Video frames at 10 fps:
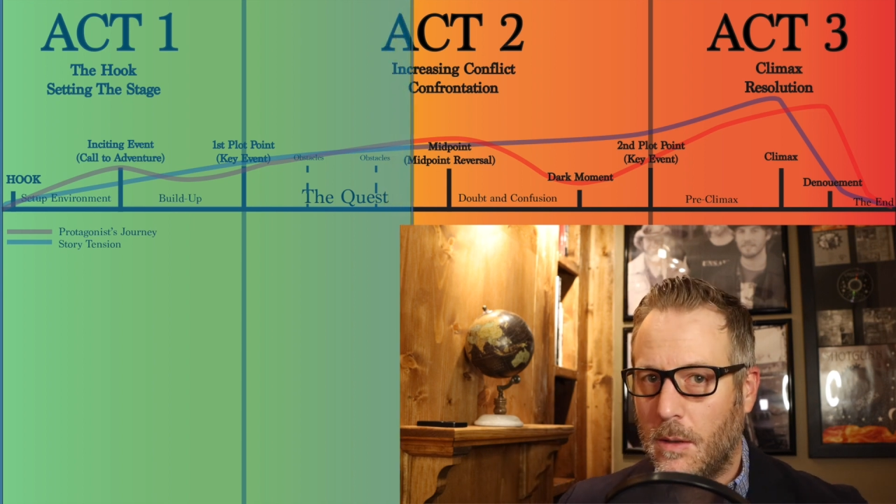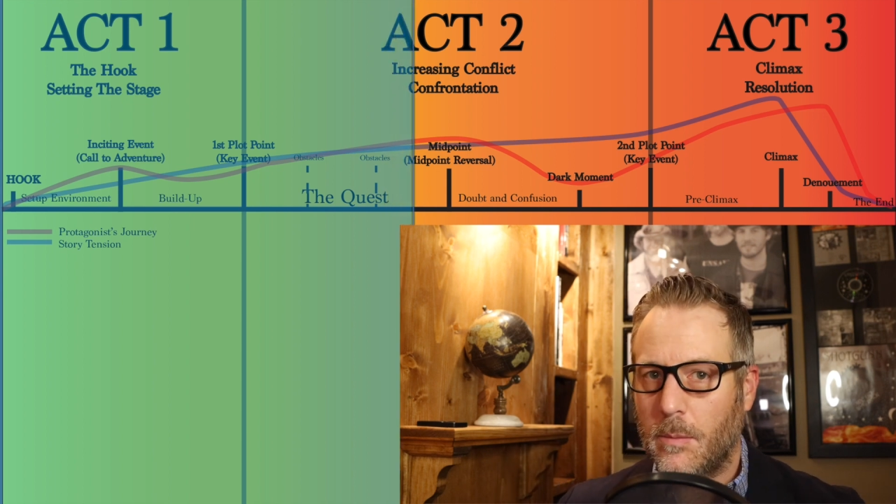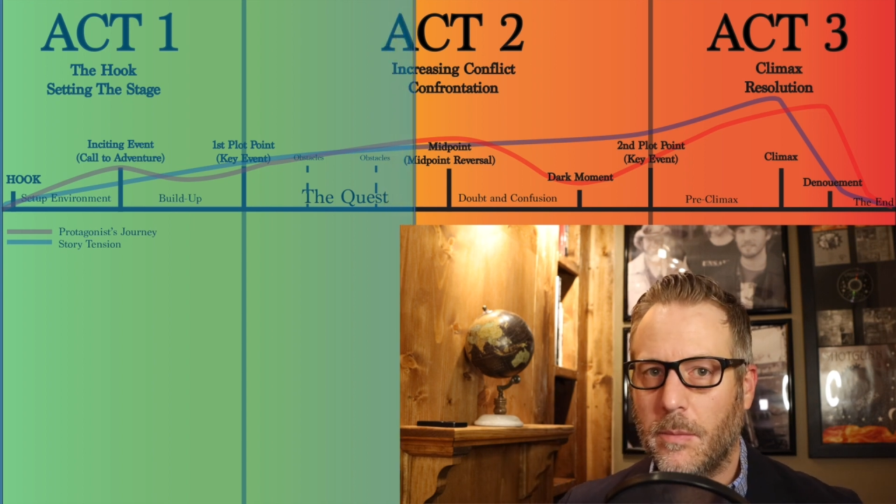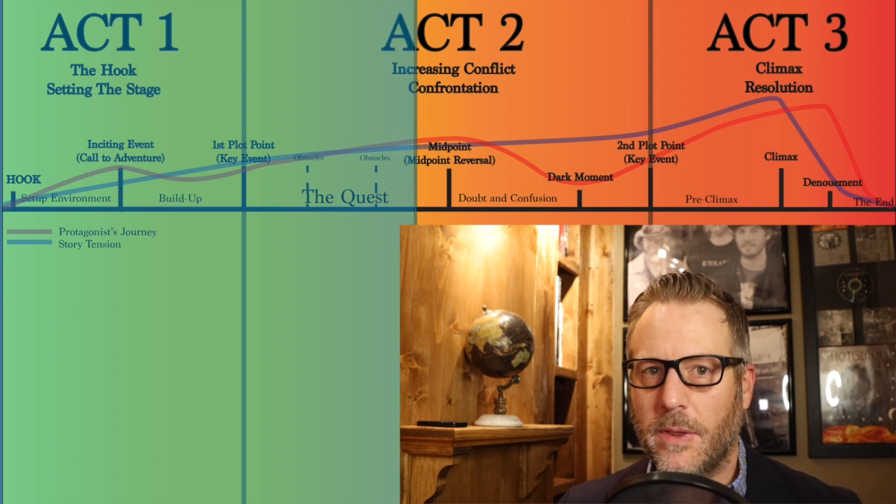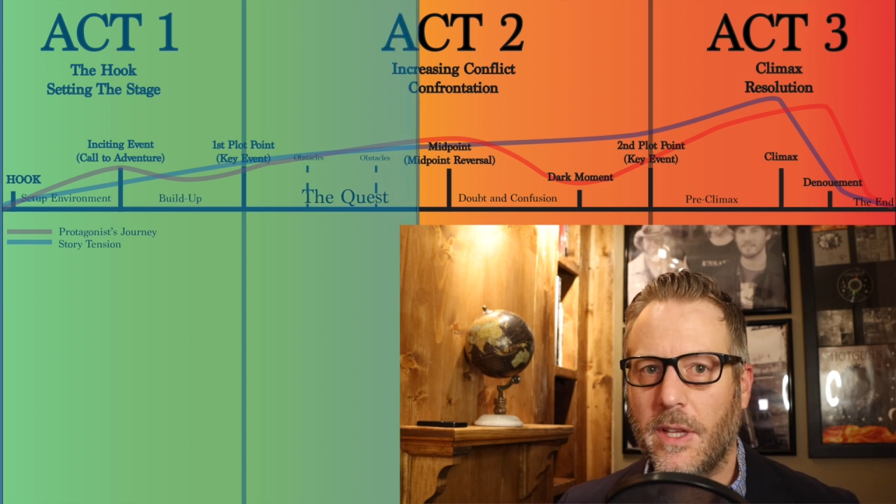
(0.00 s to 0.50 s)

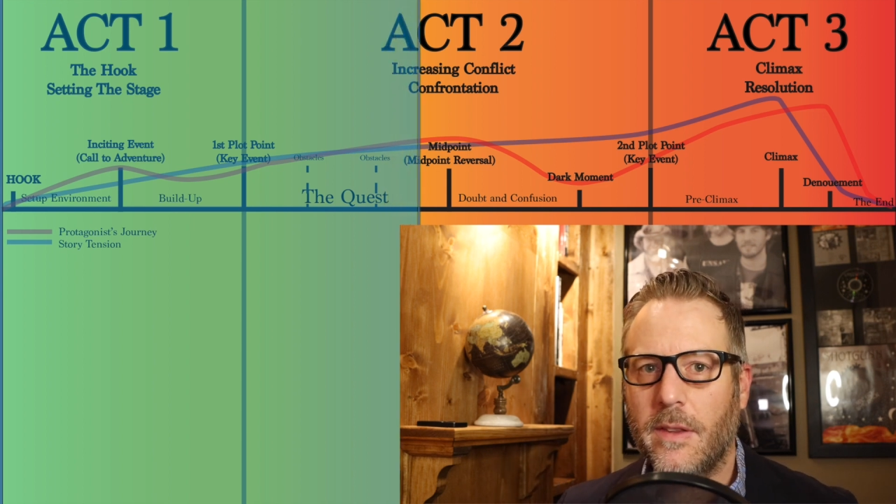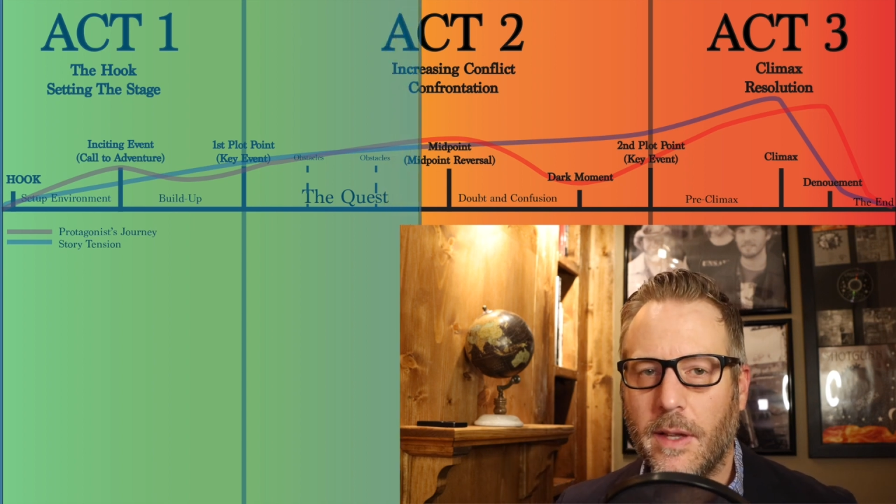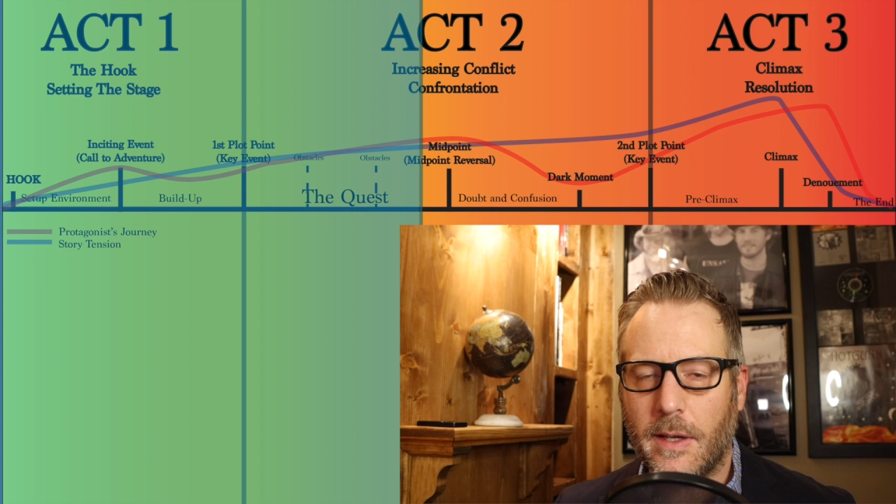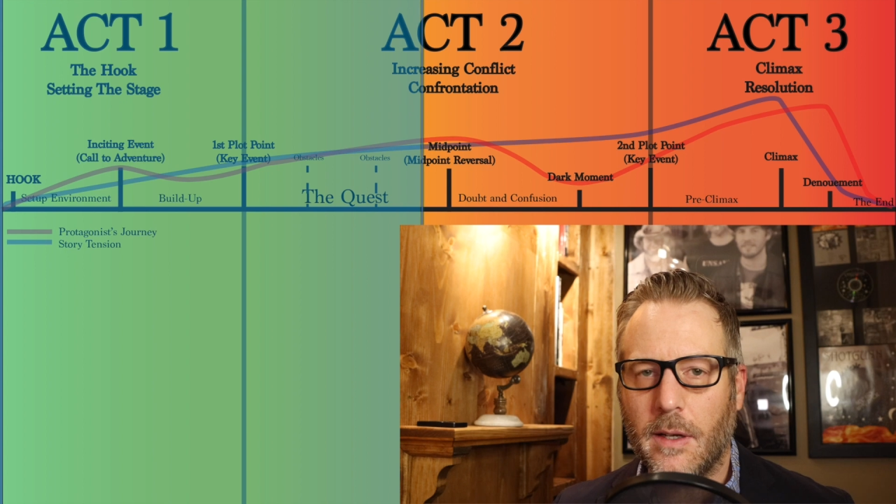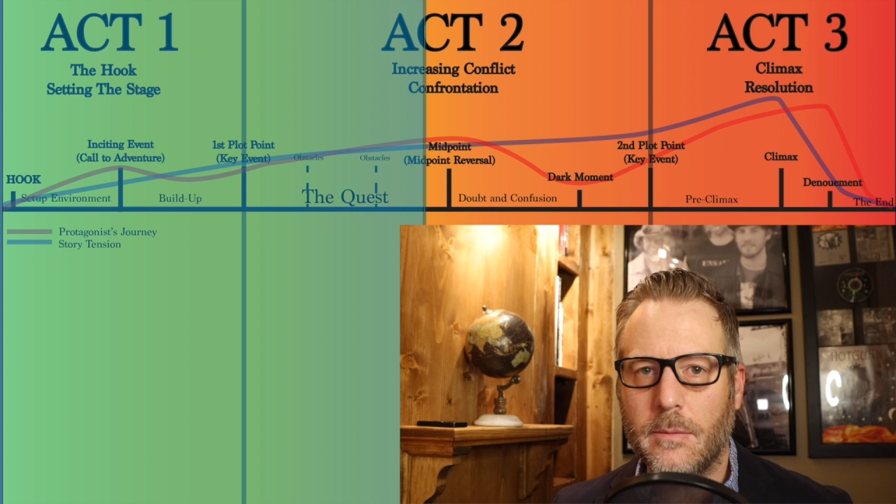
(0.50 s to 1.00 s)
But then they
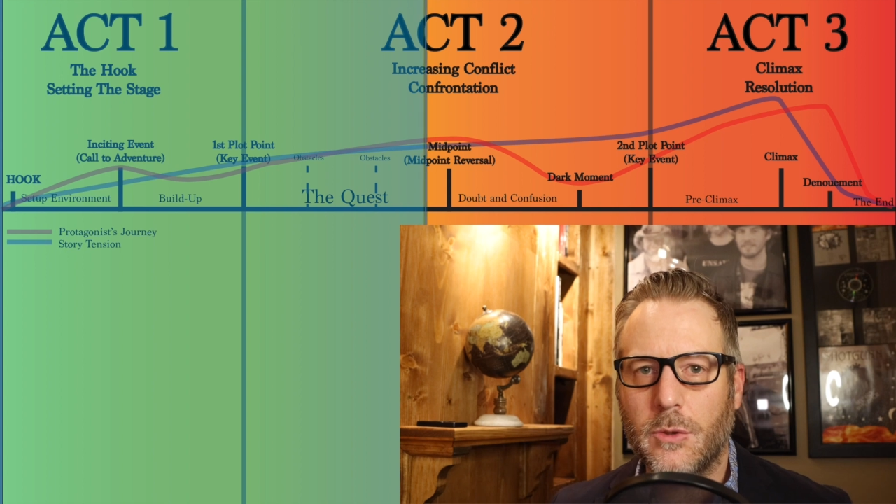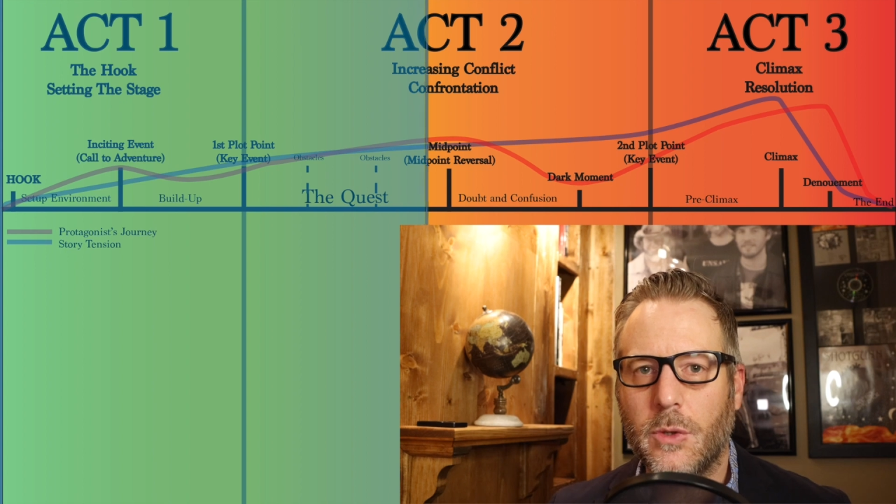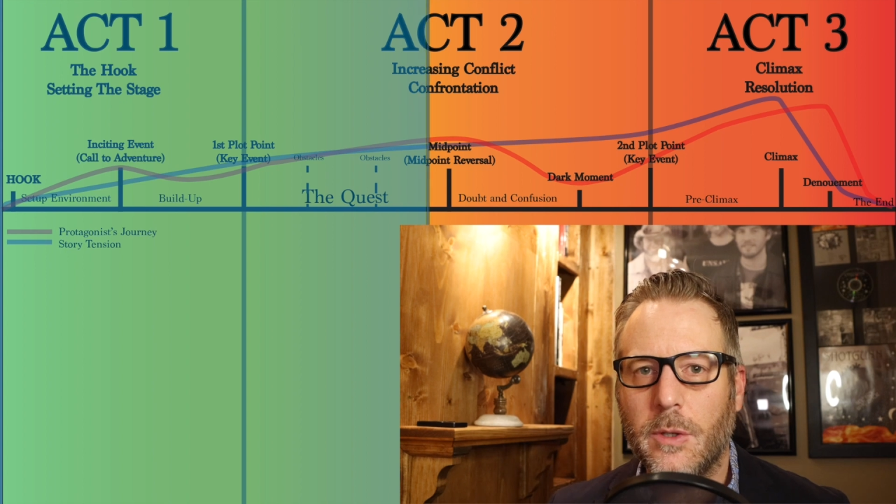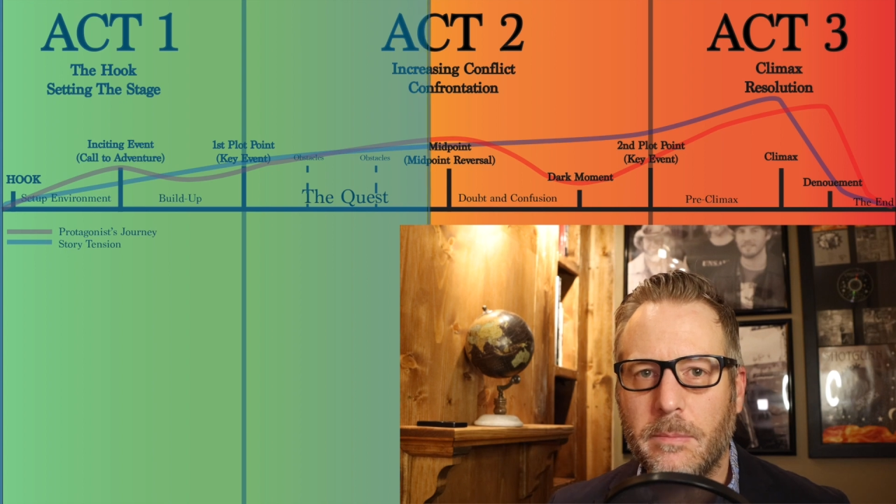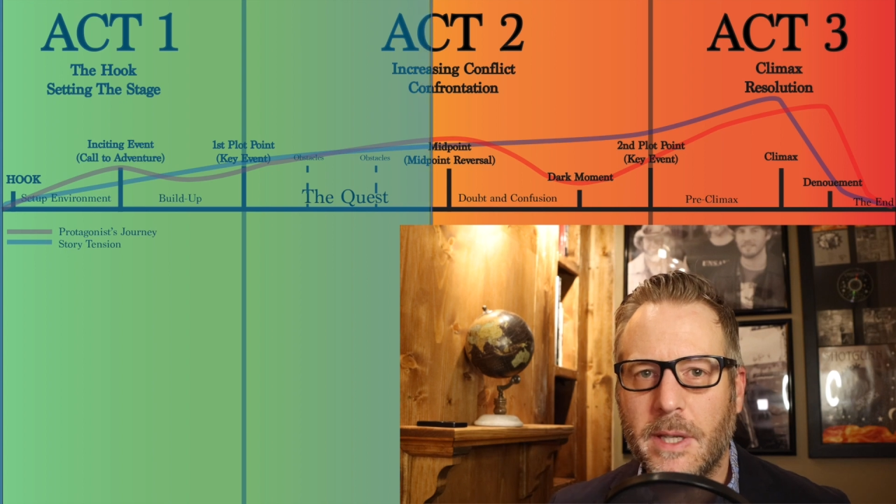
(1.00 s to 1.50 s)
come to
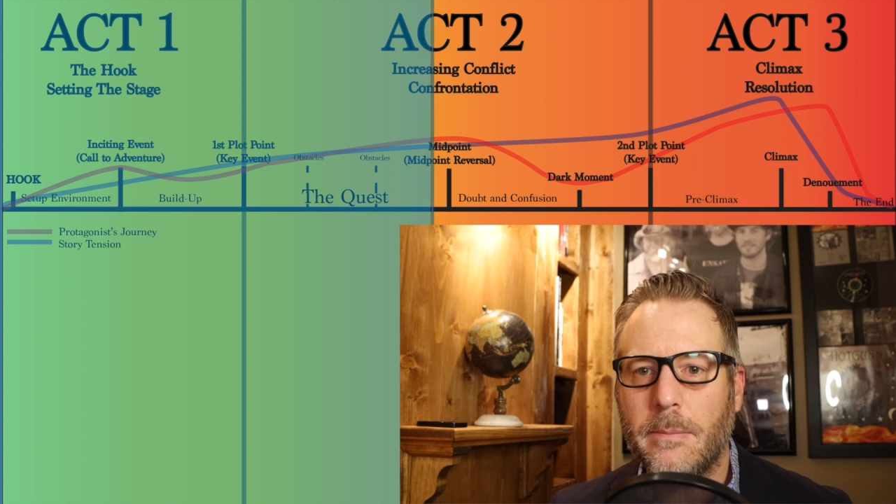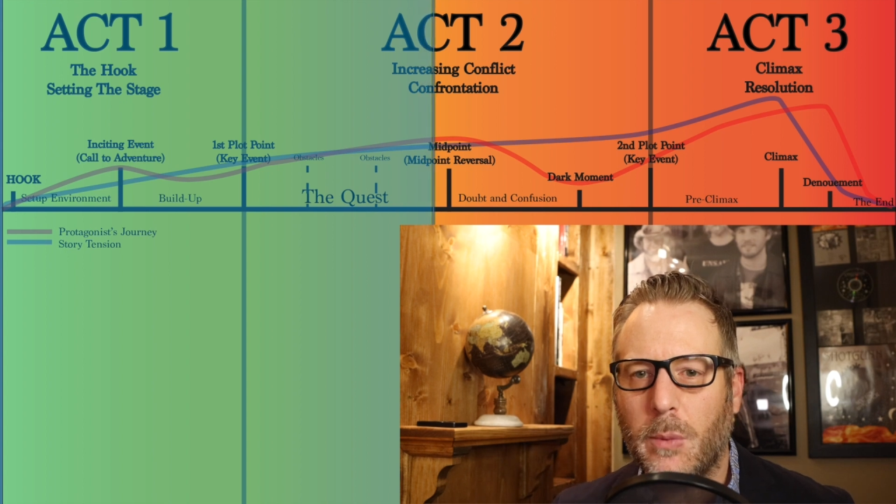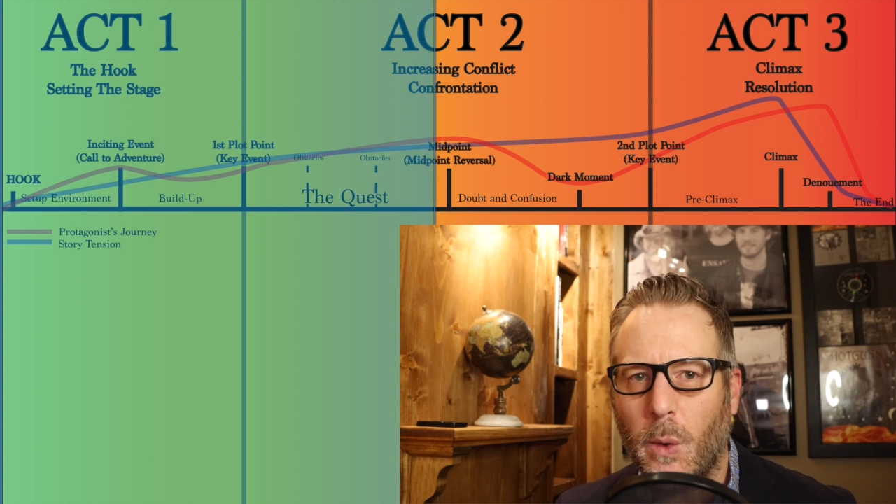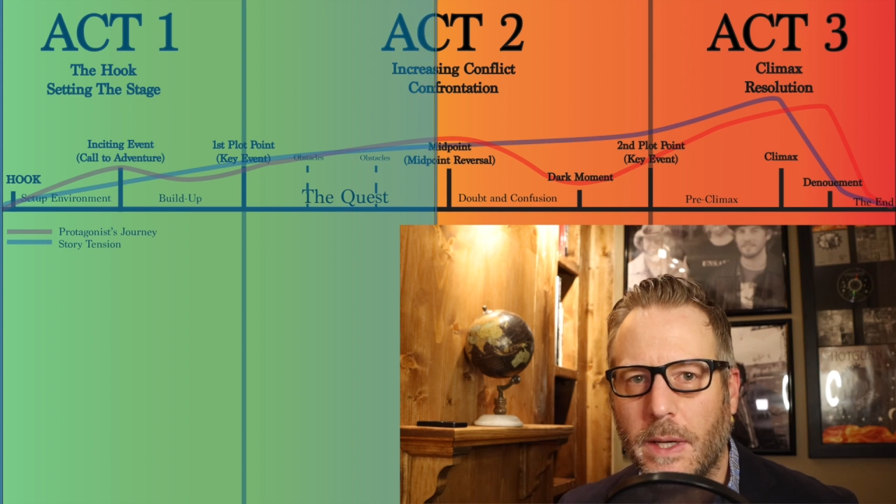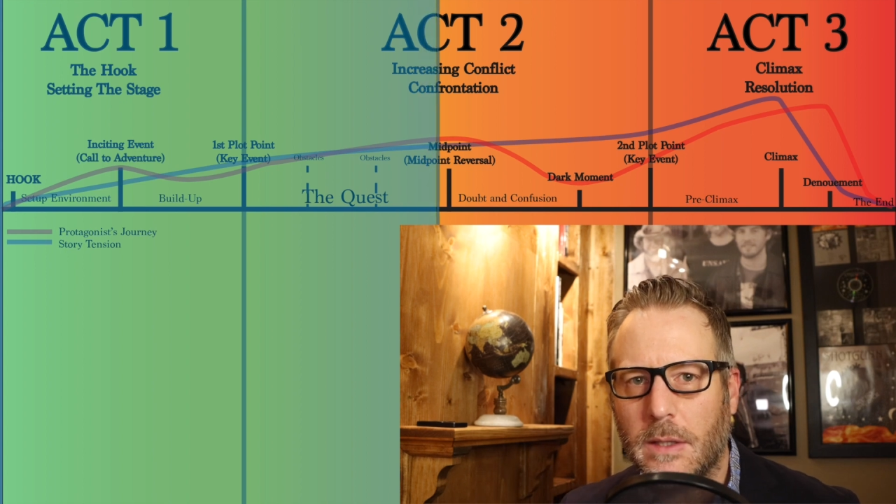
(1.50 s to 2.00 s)
the
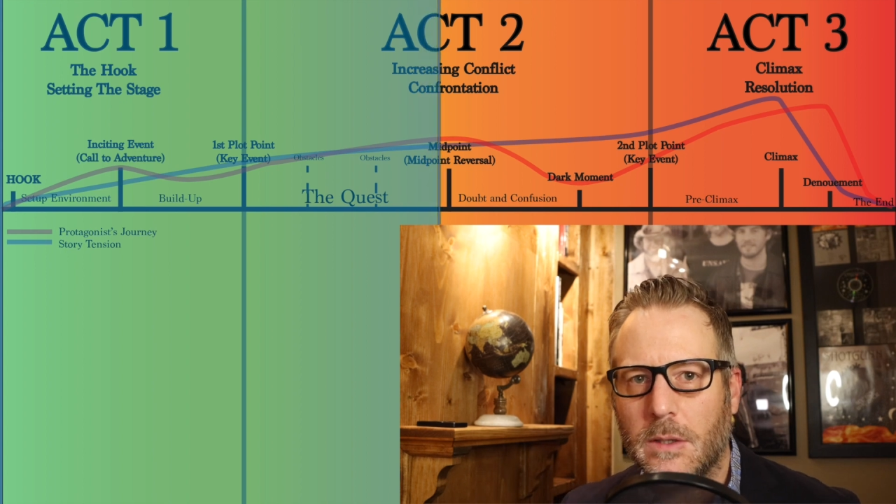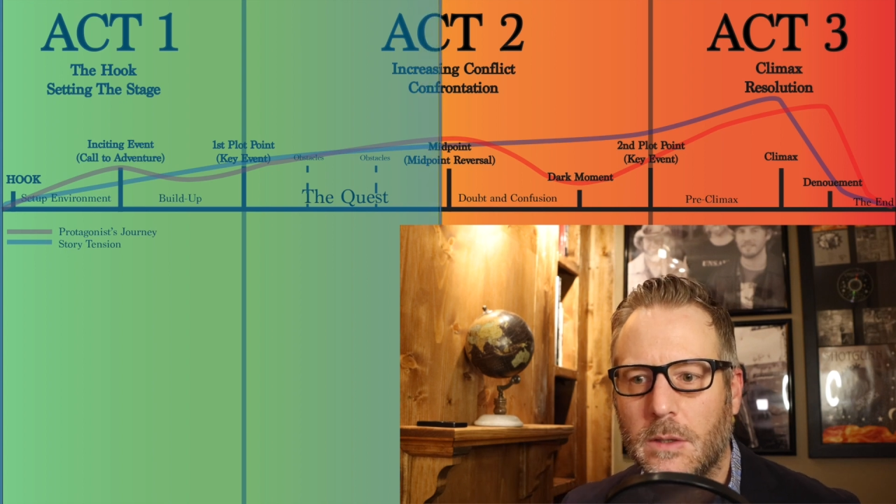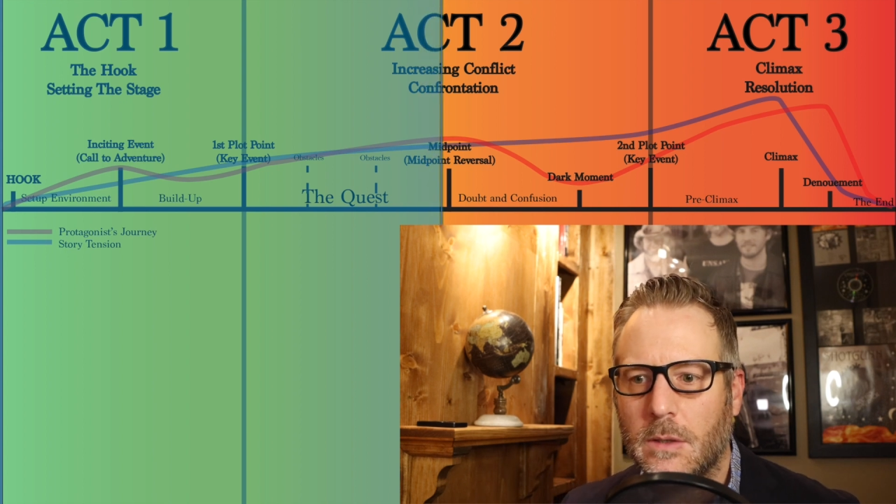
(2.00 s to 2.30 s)
midpoint